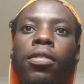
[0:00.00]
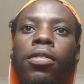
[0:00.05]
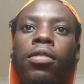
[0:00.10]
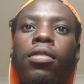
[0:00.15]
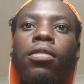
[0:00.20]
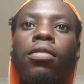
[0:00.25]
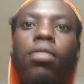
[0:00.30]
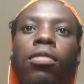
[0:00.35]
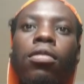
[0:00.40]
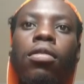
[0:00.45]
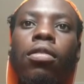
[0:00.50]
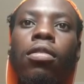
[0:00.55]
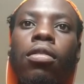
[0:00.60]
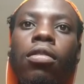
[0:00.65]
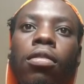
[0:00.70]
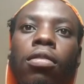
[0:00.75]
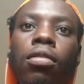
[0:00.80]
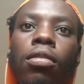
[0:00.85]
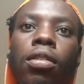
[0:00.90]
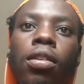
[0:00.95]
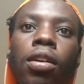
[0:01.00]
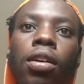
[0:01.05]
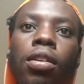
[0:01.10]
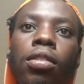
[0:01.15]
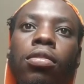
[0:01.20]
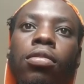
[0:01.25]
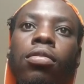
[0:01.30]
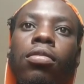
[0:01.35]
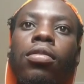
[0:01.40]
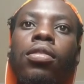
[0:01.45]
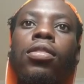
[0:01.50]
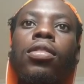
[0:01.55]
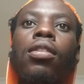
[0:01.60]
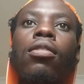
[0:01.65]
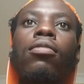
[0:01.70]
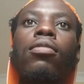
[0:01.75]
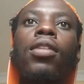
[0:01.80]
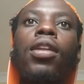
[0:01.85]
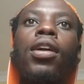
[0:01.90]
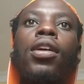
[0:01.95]
you know. Yeah, so
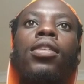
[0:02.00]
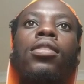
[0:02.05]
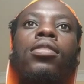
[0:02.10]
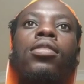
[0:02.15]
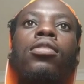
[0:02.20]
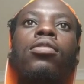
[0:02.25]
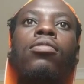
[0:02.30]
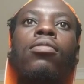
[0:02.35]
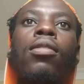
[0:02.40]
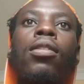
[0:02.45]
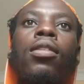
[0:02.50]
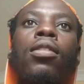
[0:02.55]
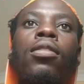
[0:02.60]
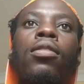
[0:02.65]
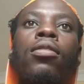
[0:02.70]
sound like this one.